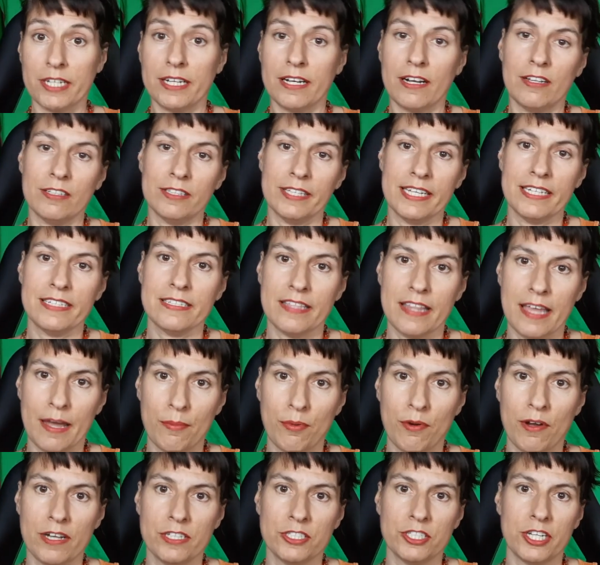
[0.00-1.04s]
And I'll link to that
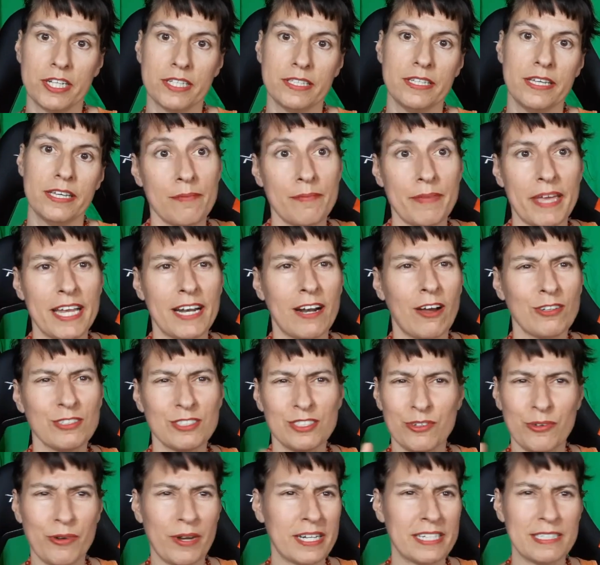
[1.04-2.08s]
project. And
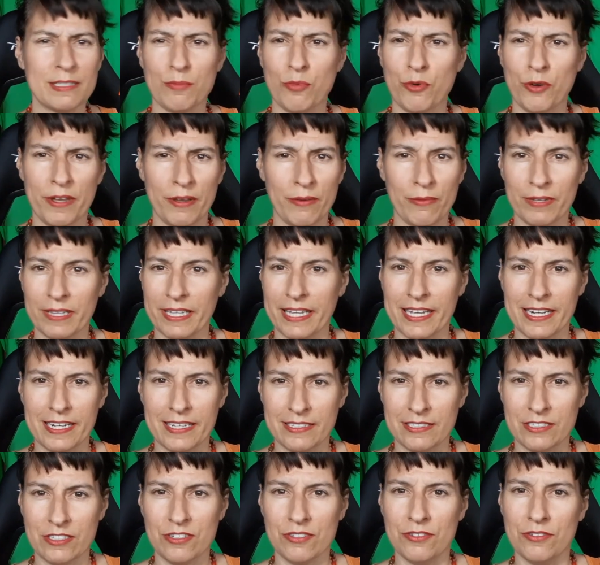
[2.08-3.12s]
also on his point relating
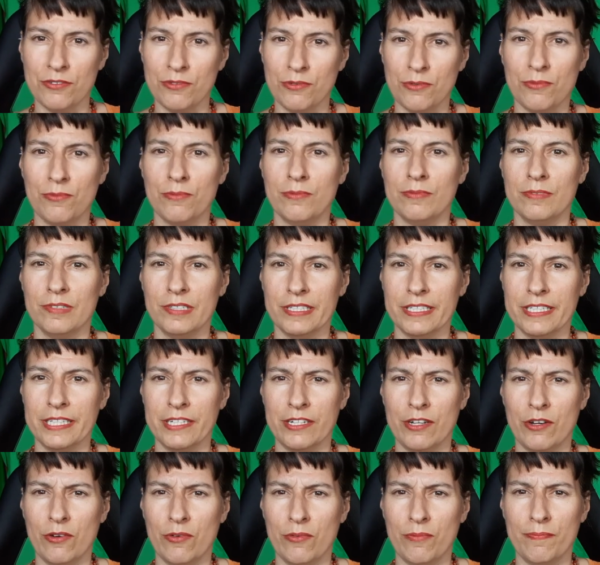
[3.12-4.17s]
to,
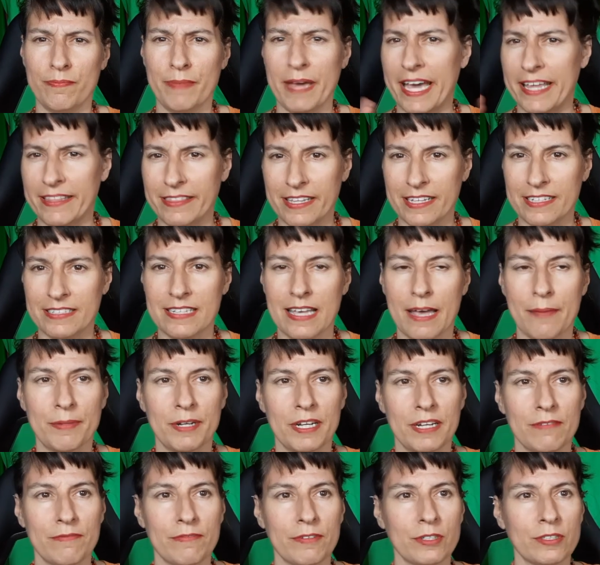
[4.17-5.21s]
bad things happening
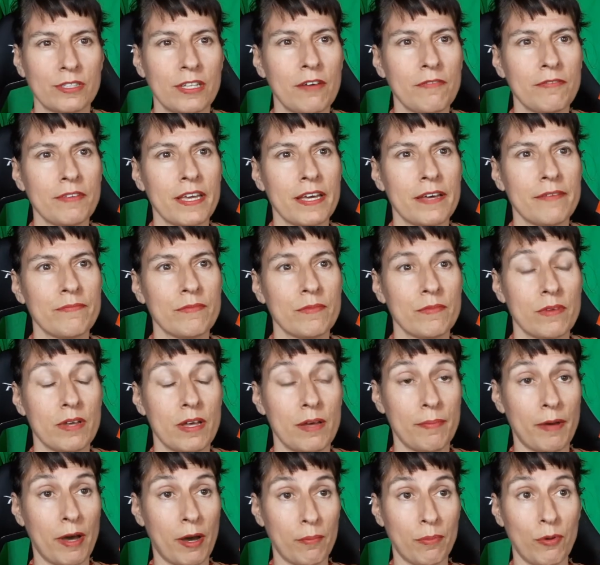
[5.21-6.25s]
in Philadelphia
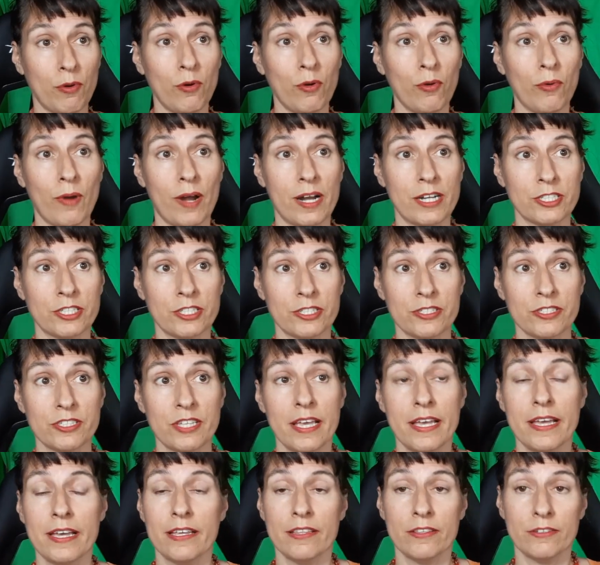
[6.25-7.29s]
about poll watchers,
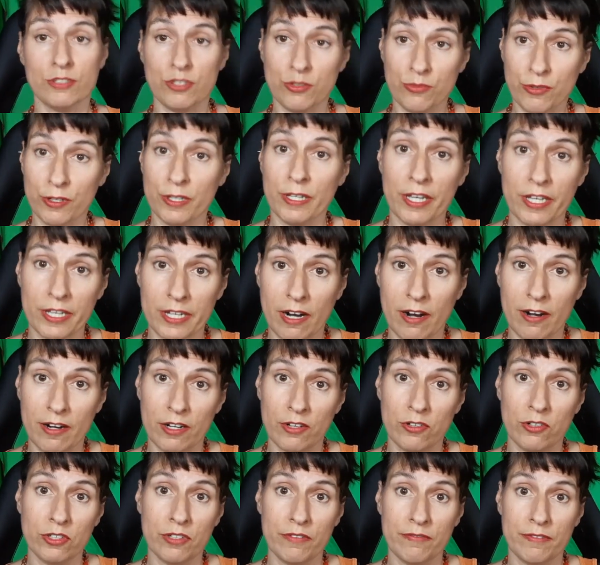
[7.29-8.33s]
there's a really good
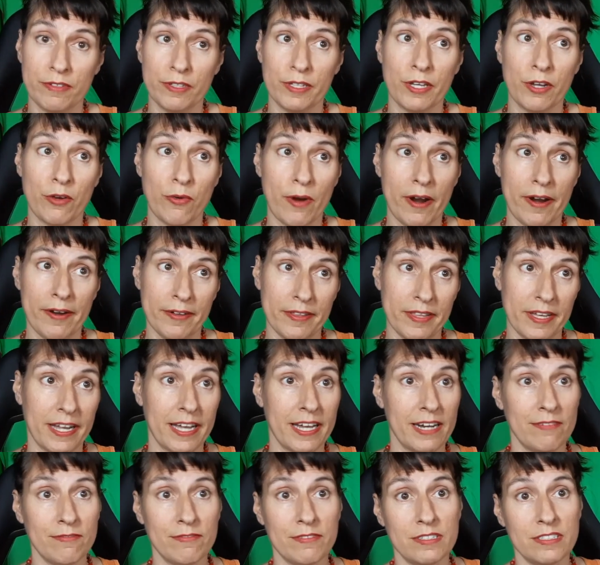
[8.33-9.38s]
article in the Philly Inquirer that kind
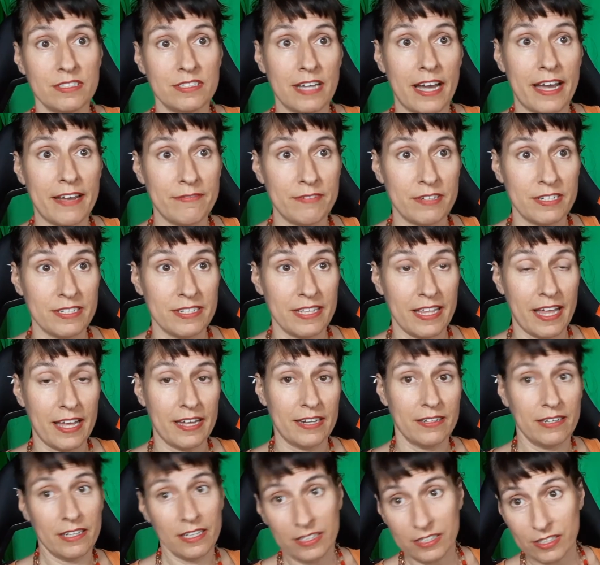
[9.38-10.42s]
of dived into that
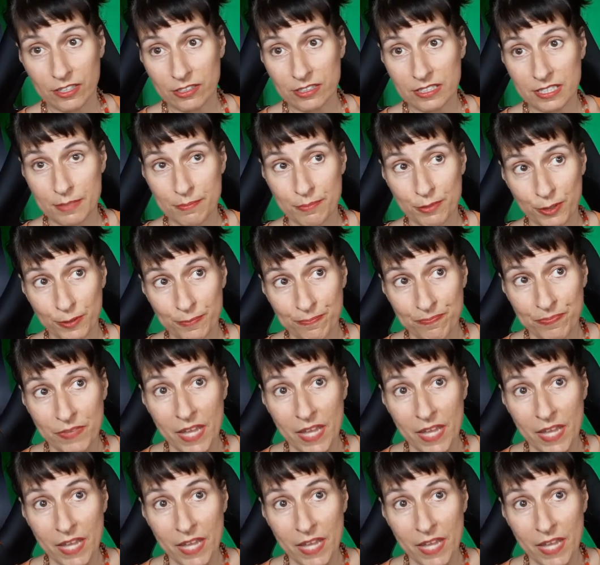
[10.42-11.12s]
a little deeper.